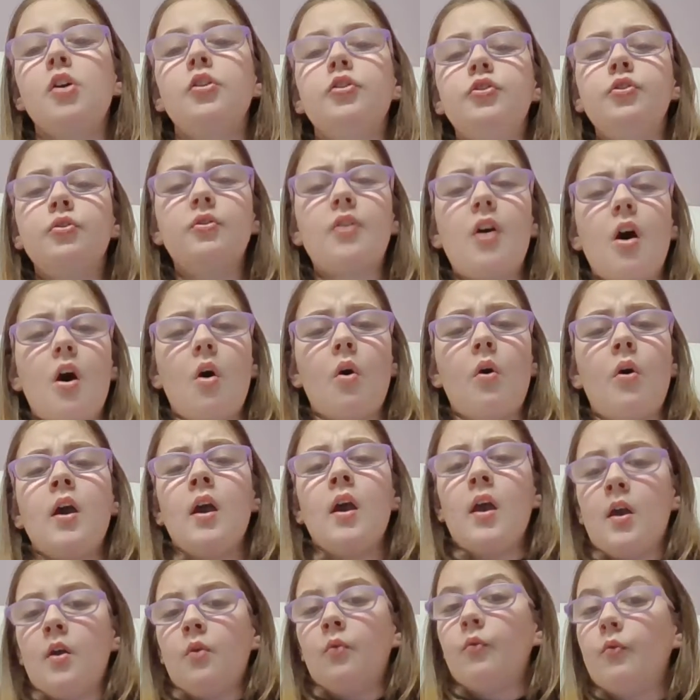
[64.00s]
you know,
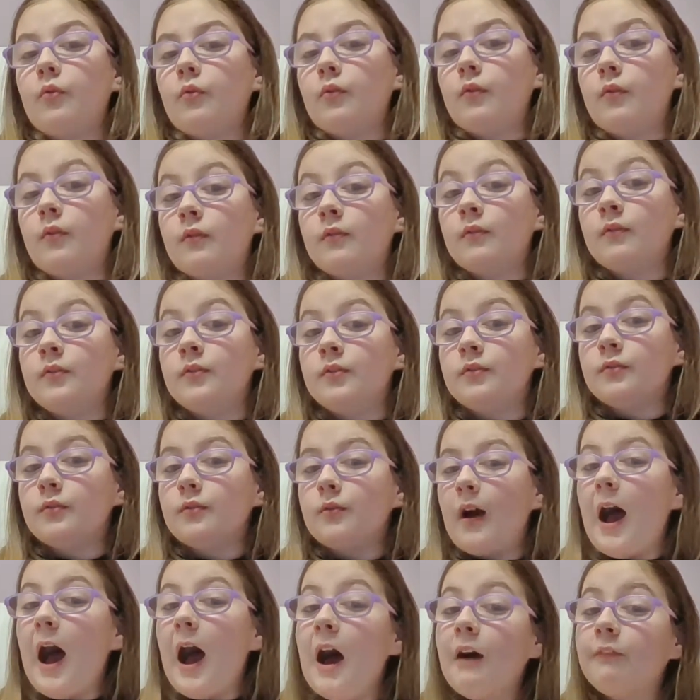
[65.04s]

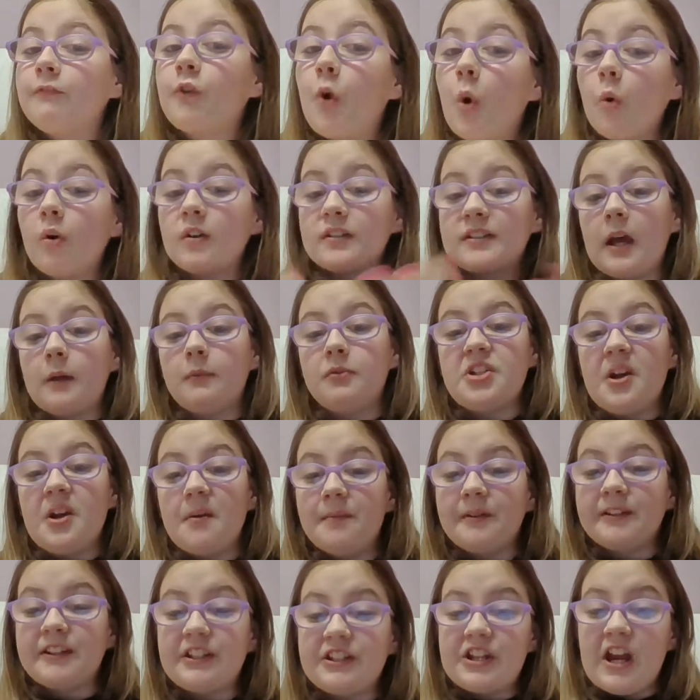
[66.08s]
of course I would jump
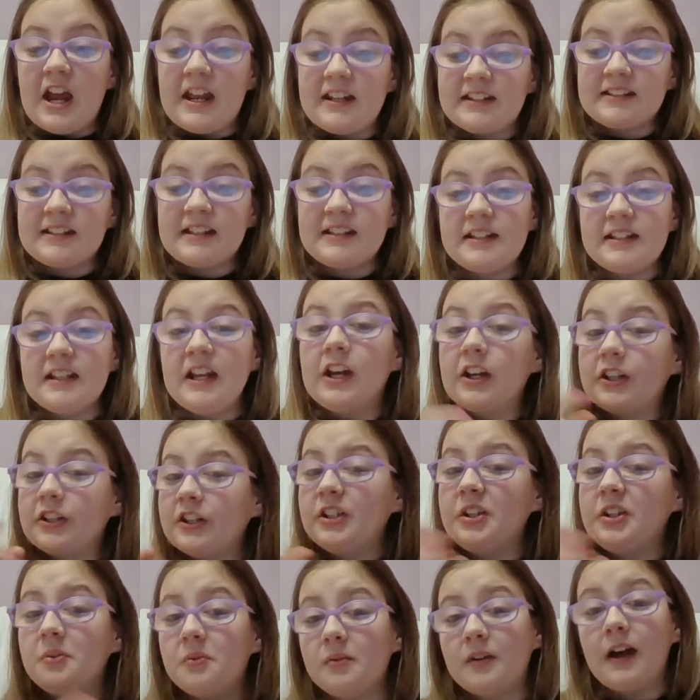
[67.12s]
at the chance to see a
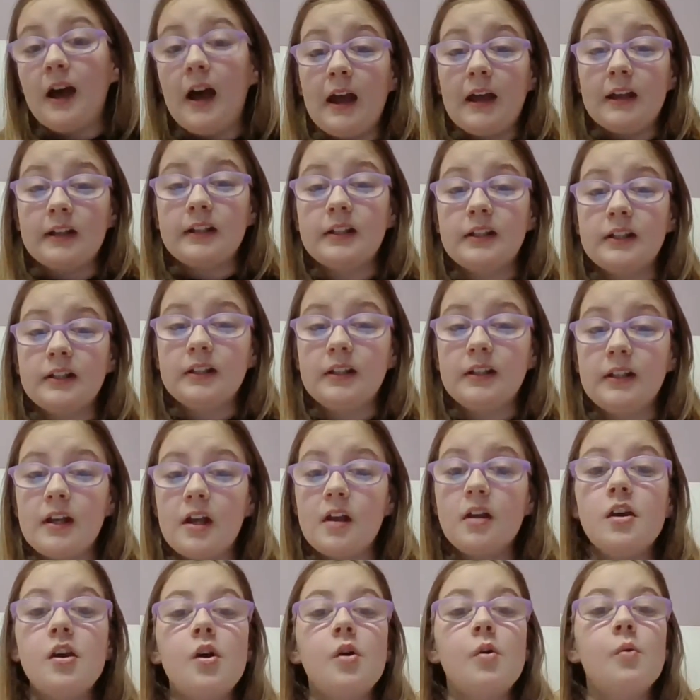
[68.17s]
cute guy.
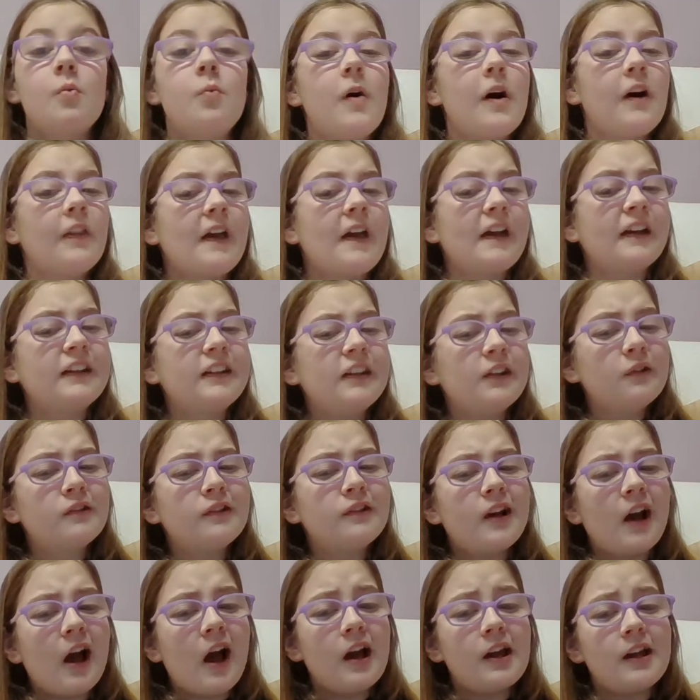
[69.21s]
Well, that cute
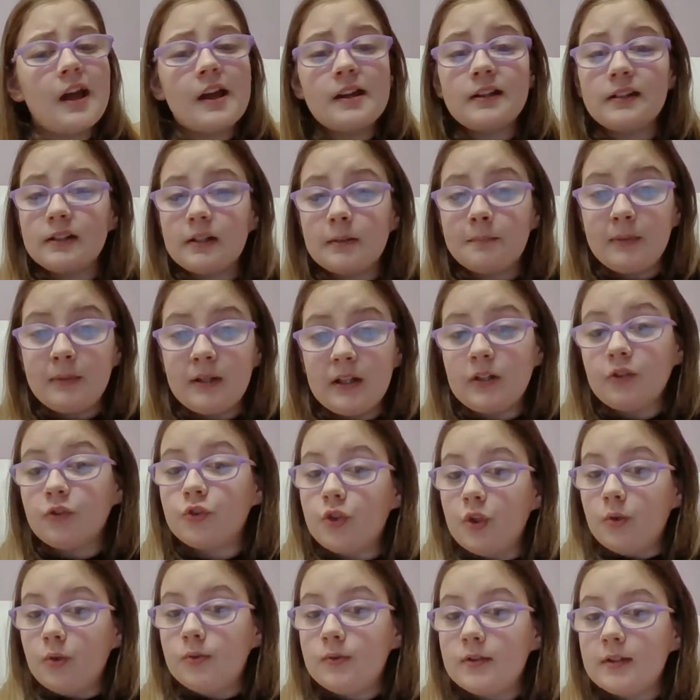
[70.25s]
guy ended up being
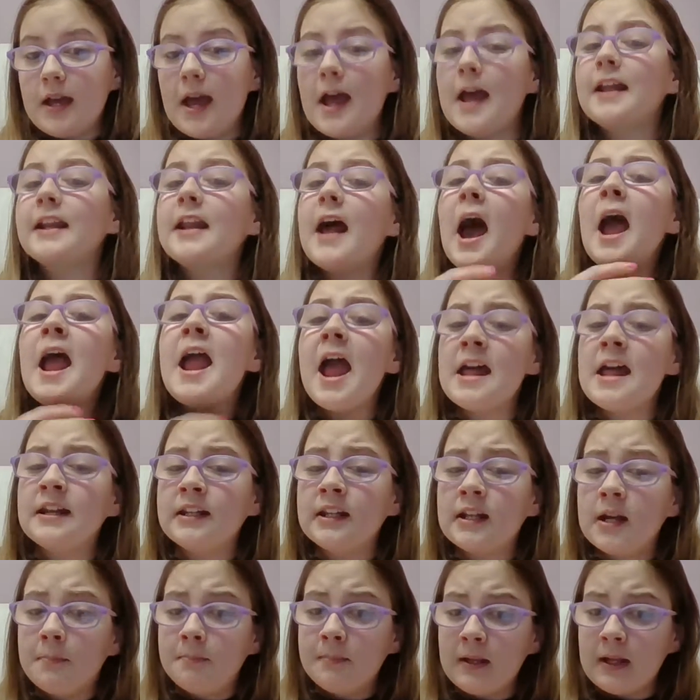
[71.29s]
Zeus, and I ended
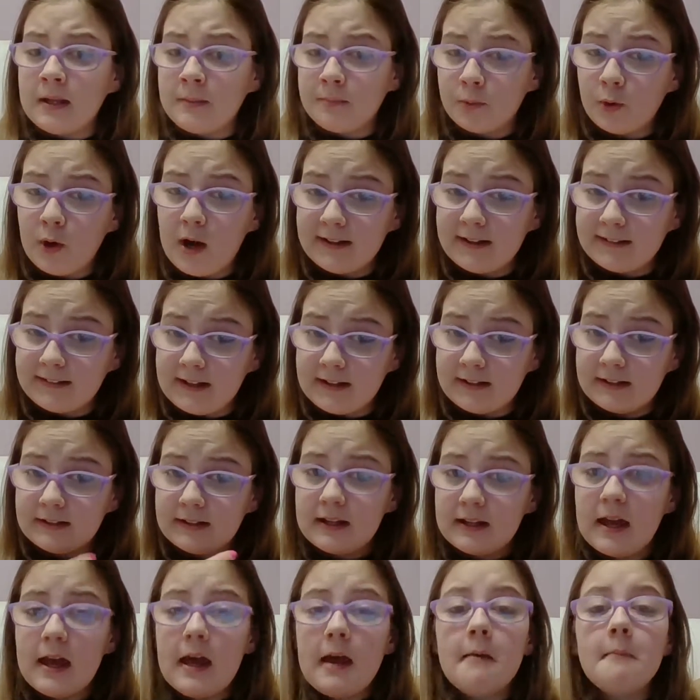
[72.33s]
up being pregnant.
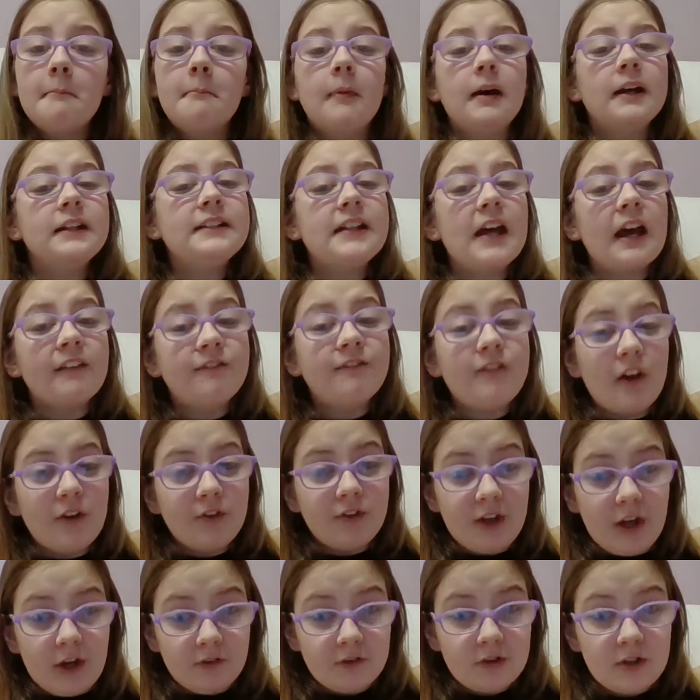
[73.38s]
My dad found
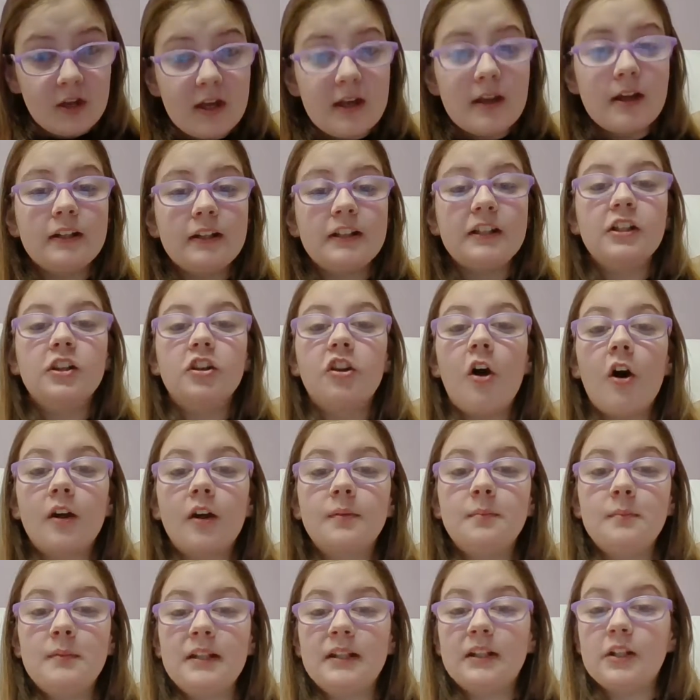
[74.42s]
out, and he locked
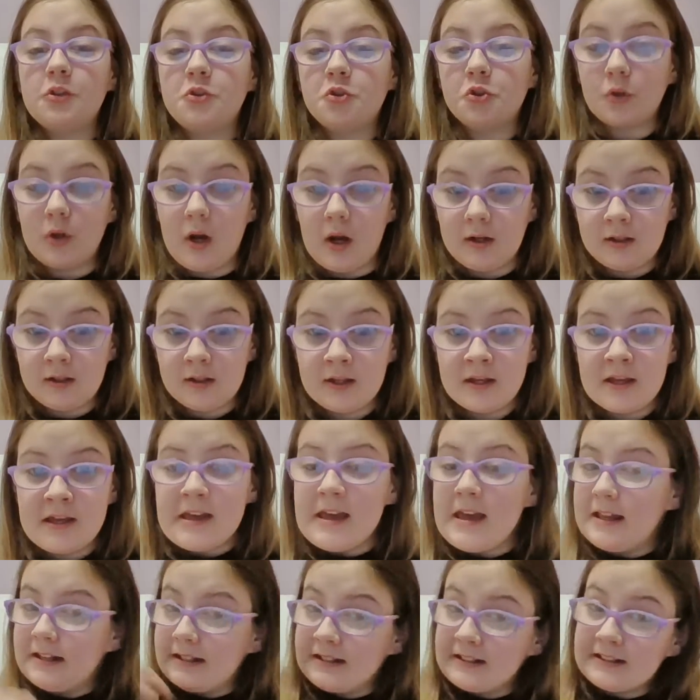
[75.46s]
me in a trunk
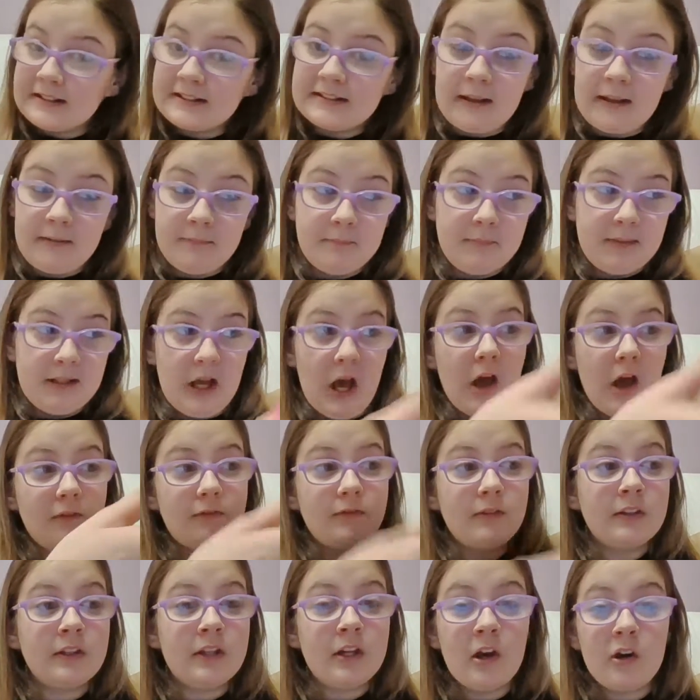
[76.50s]
and sent me off
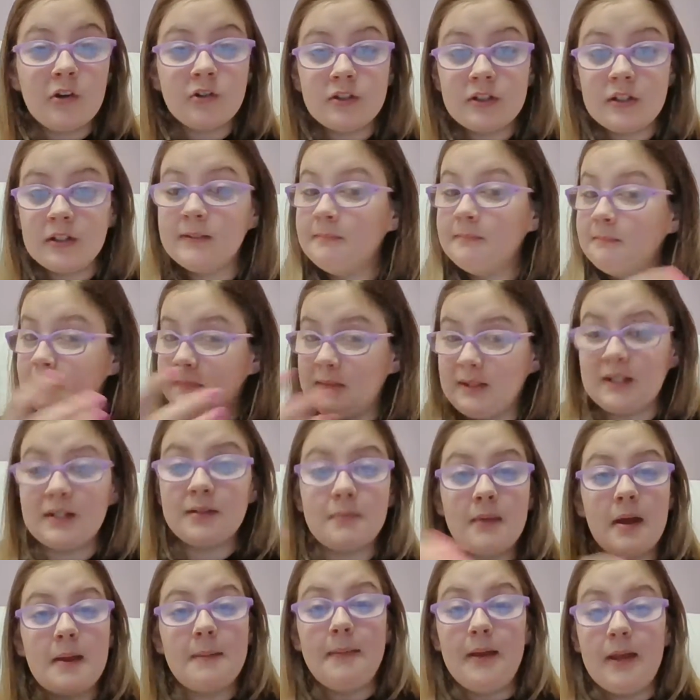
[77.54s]
in the ocean, me and
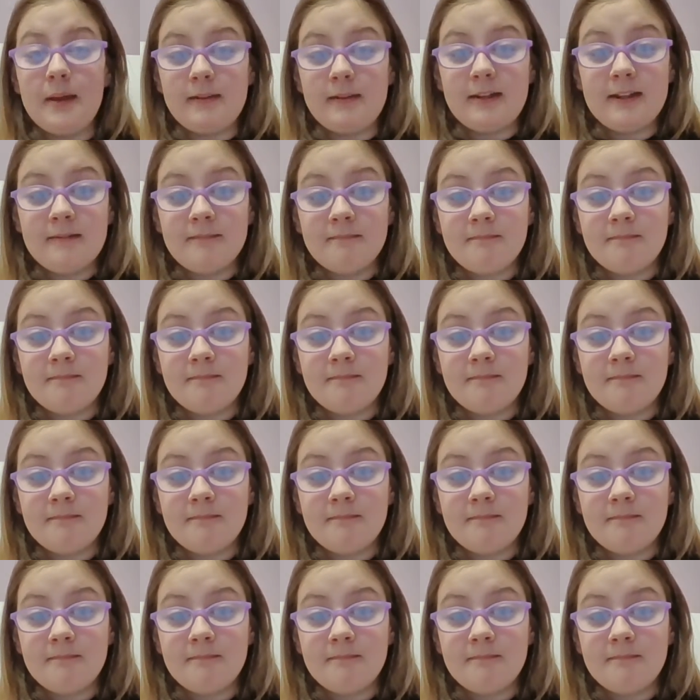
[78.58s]
my baby.